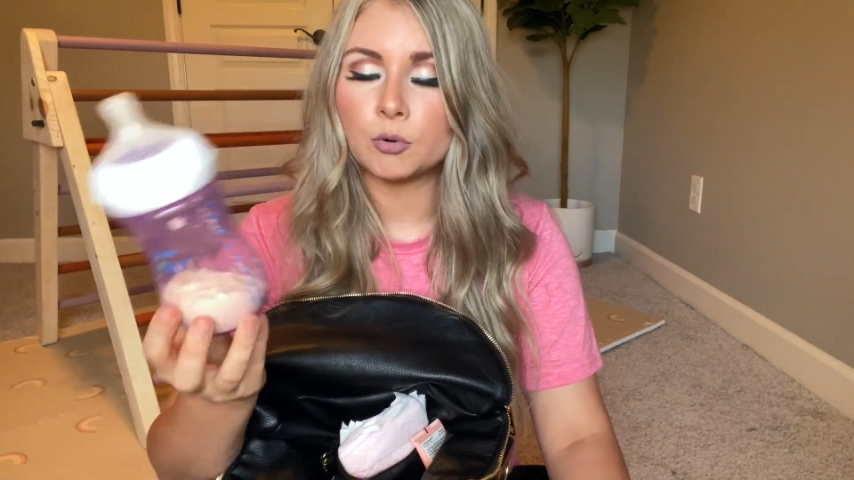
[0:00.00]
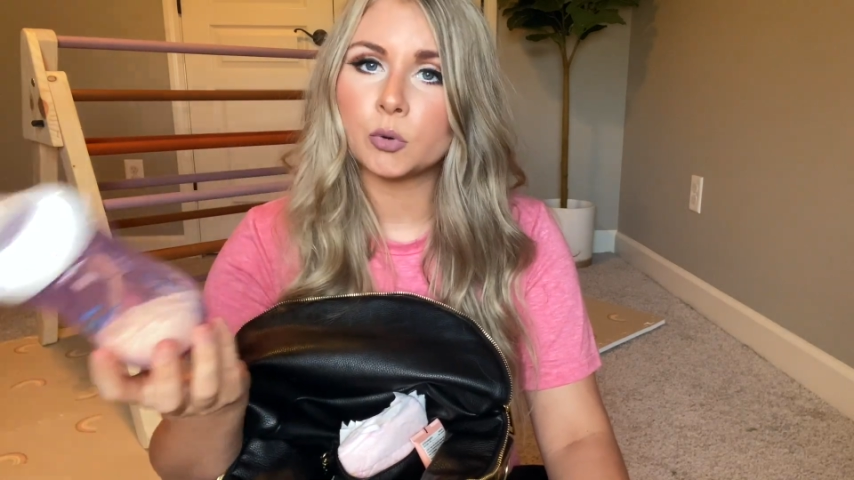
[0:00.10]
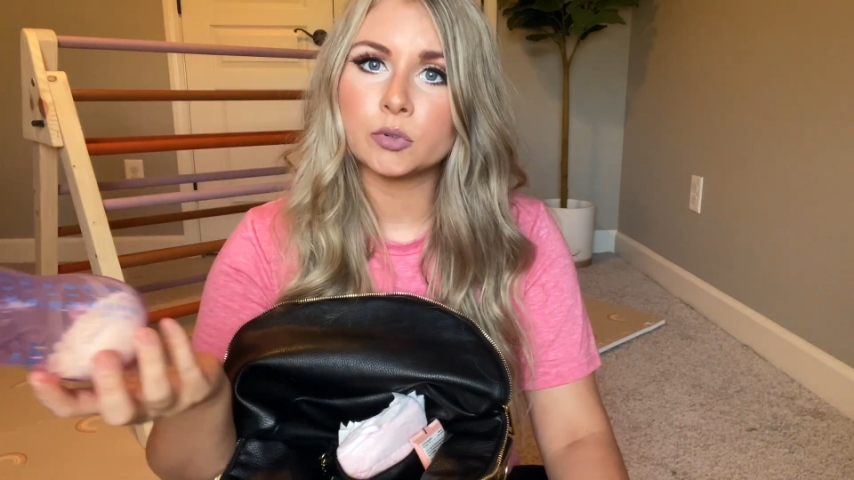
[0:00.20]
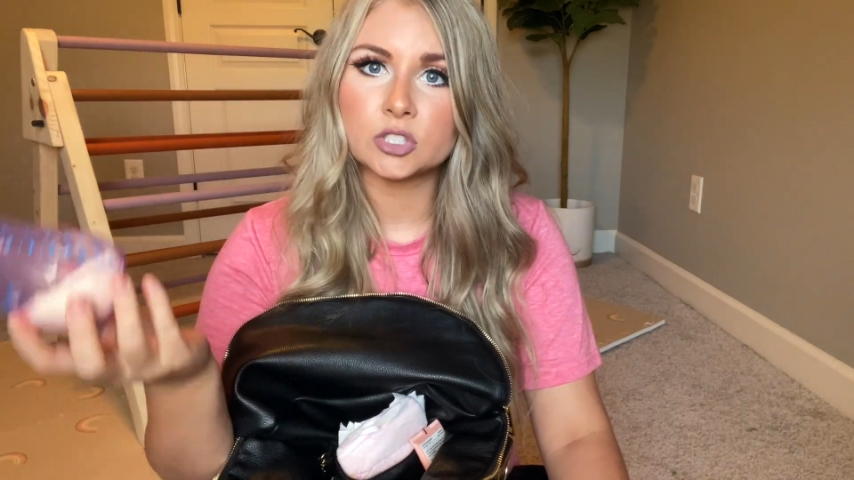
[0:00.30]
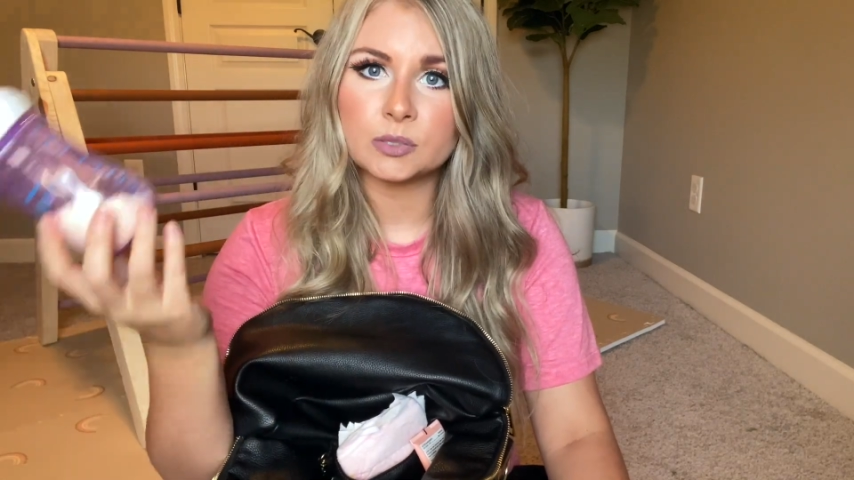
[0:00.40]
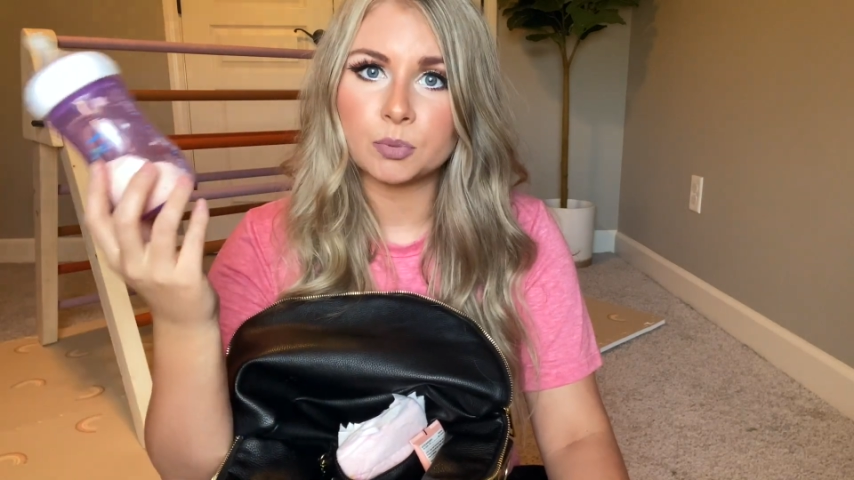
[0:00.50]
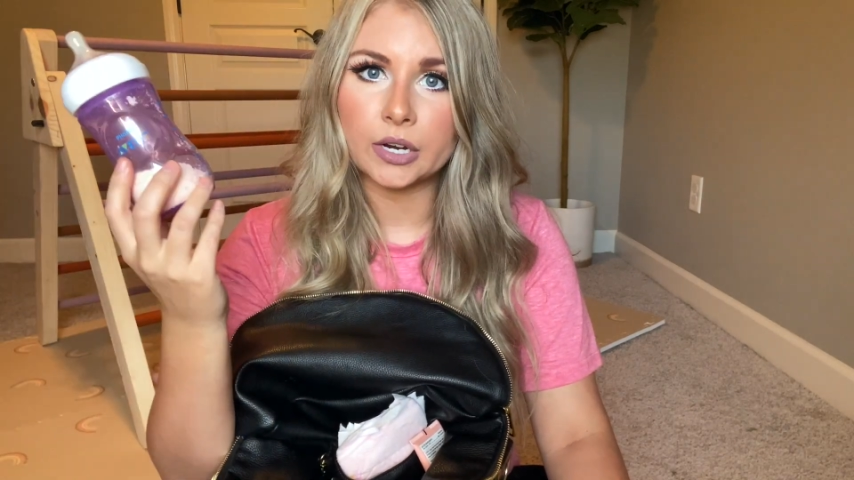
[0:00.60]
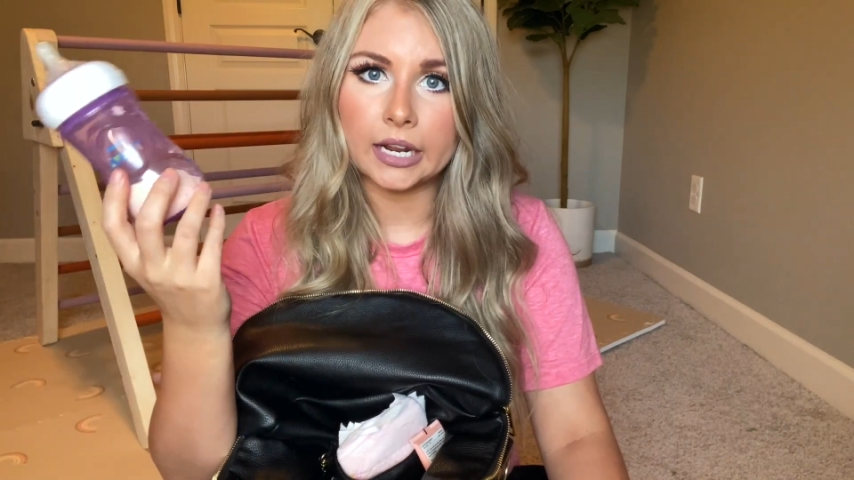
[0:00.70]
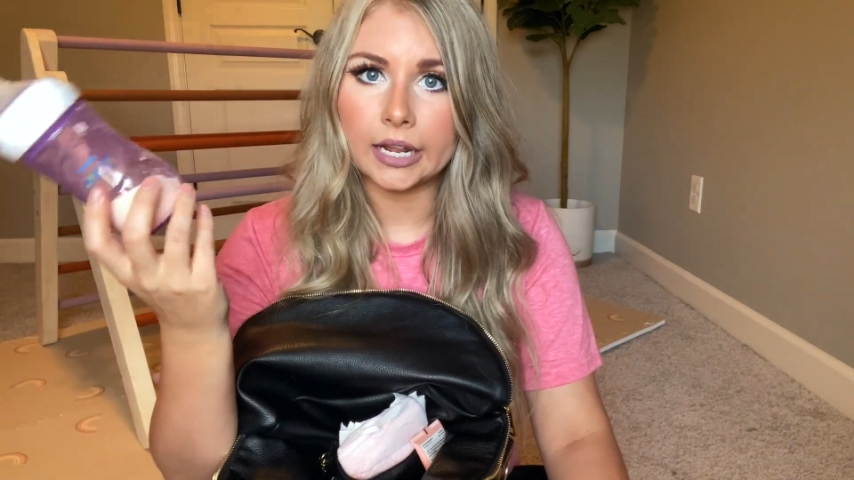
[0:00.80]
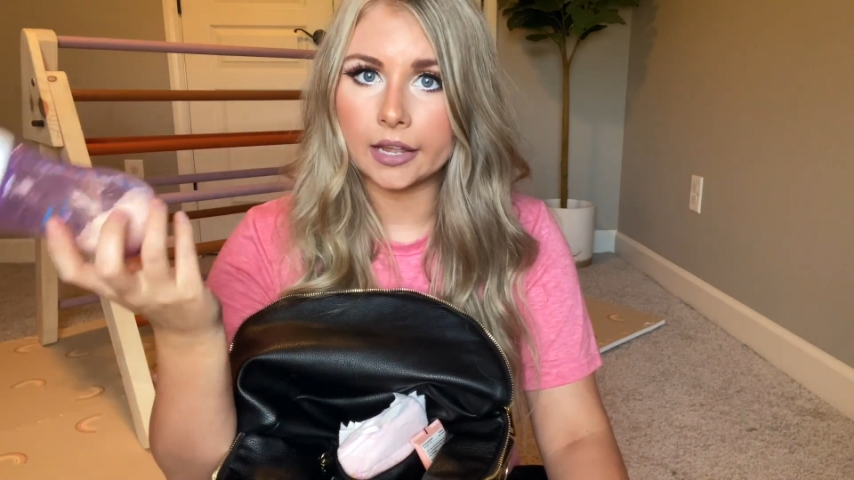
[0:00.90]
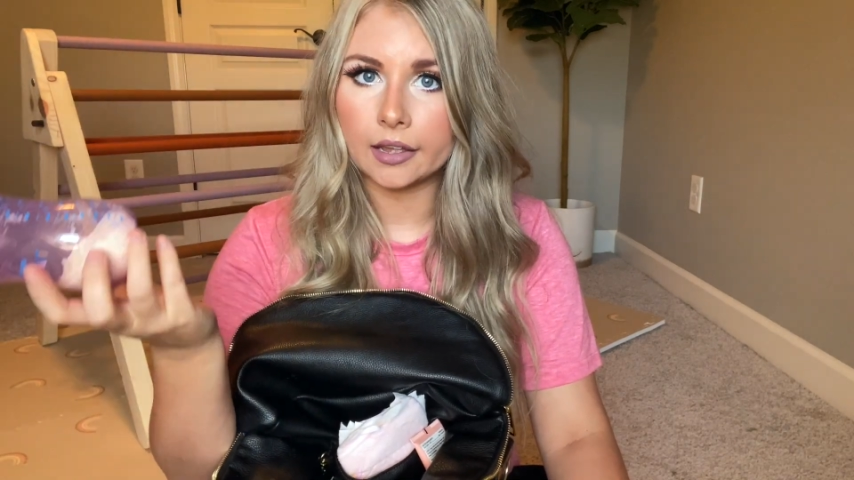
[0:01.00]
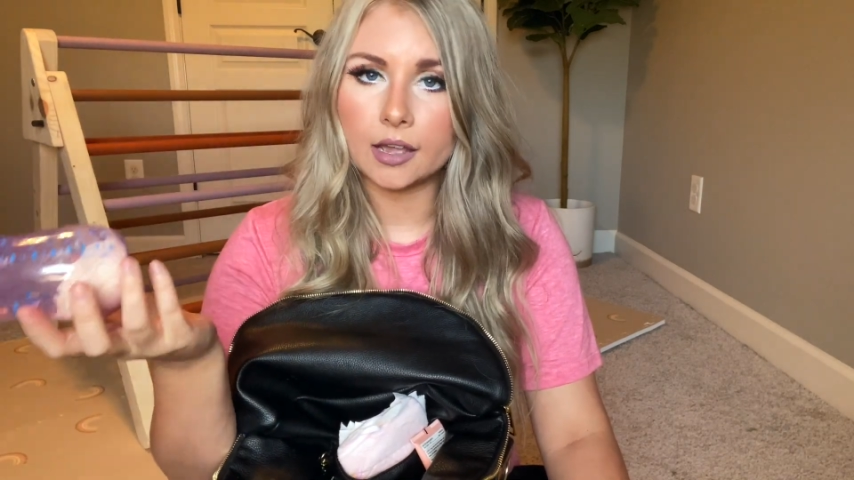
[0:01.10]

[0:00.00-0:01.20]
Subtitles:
or we'll just bring